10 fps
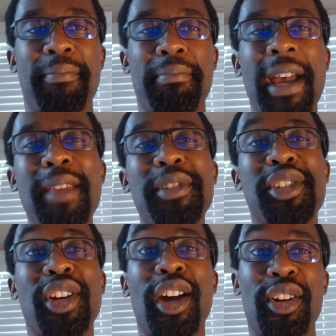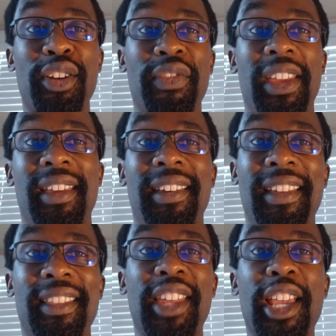My name is John Hervey.
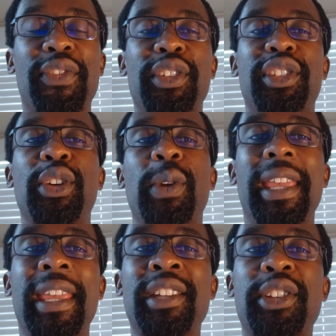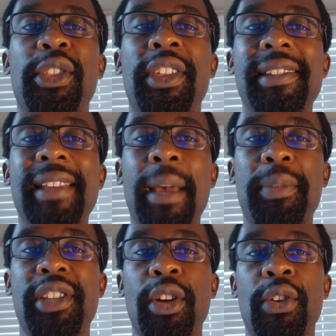Thanks for tuning into this
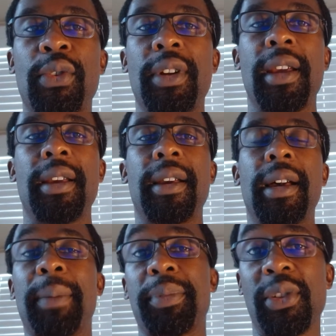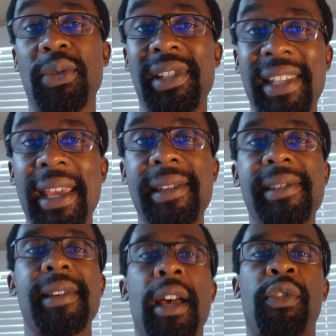episode
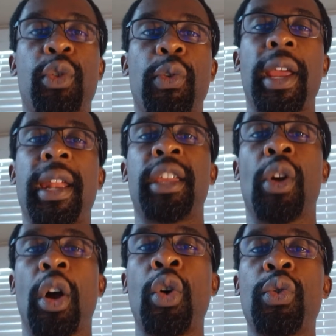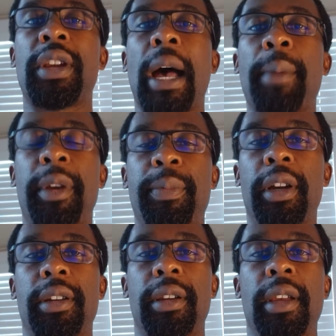6 of Creating Your Own Comic
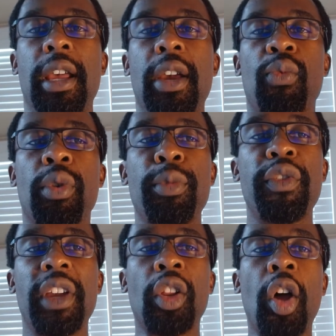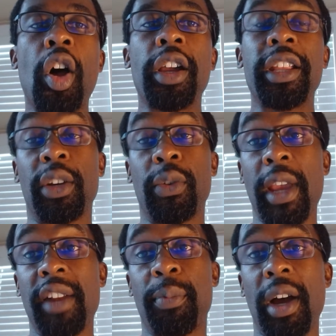Book. We're moving along in the
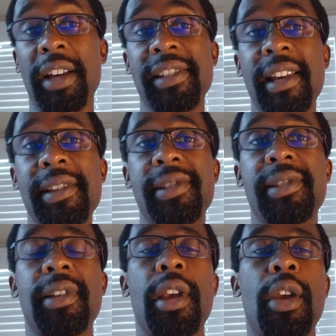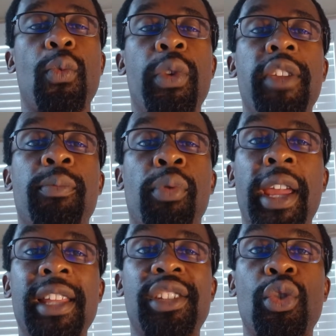creative process. We've
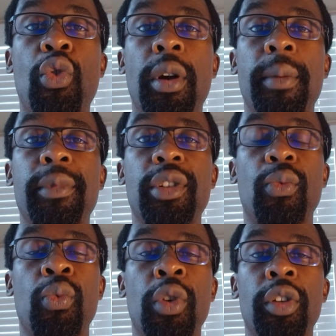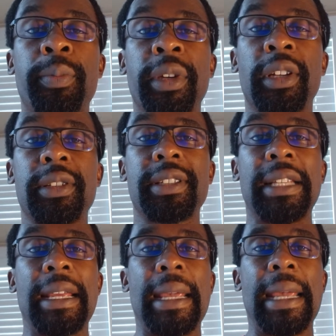brainstormed, world built,
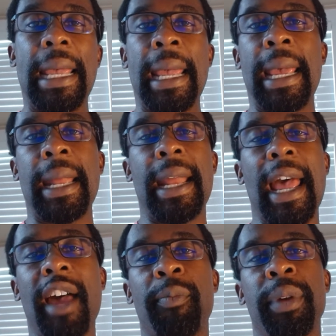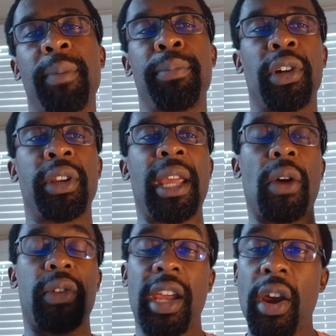and have been building
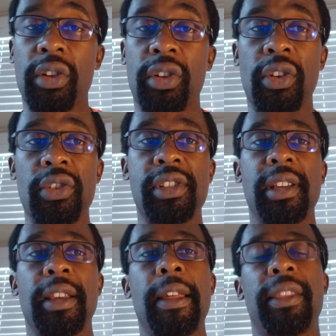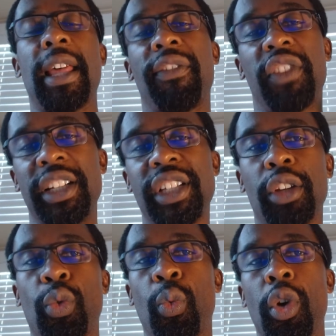out characters that flesh
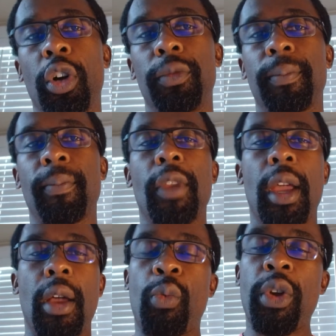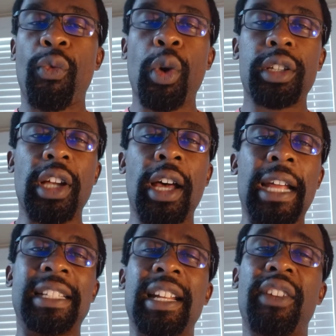out the world. We've worked on
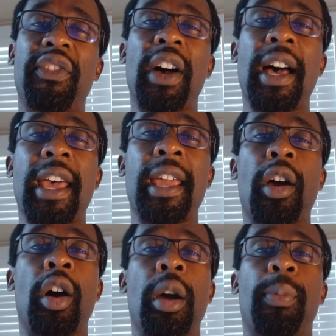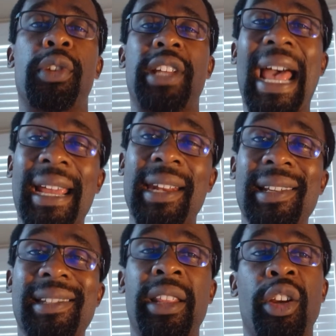identifying our
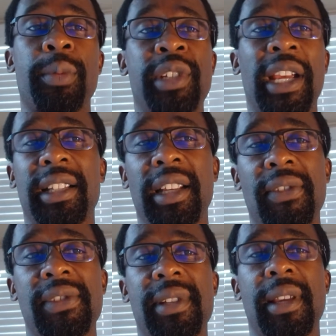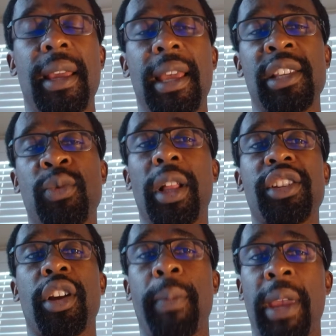protagonists and their objectives, as well
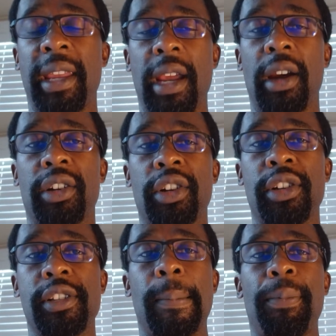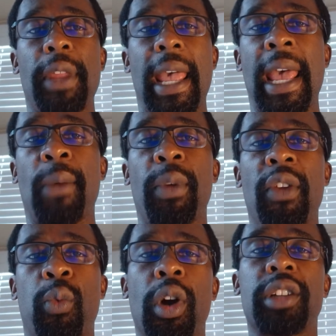as our main characters, and
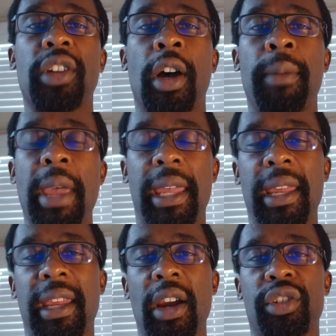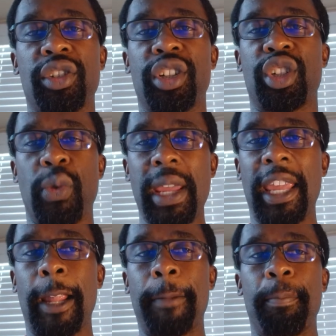we've worked on making characters
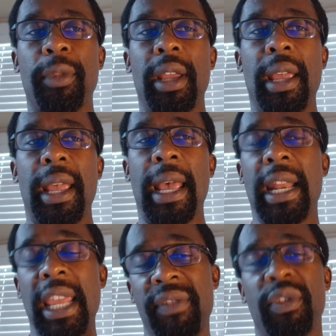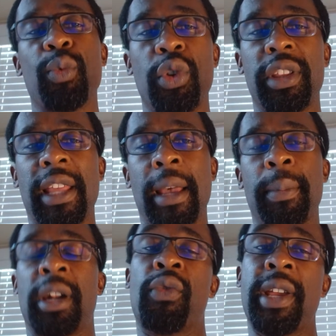intriguing and even rooting them
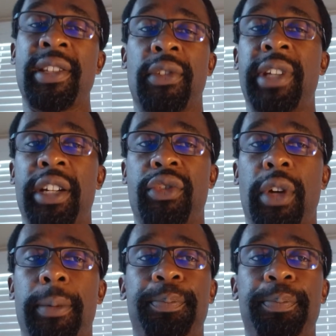in a raison d'etre.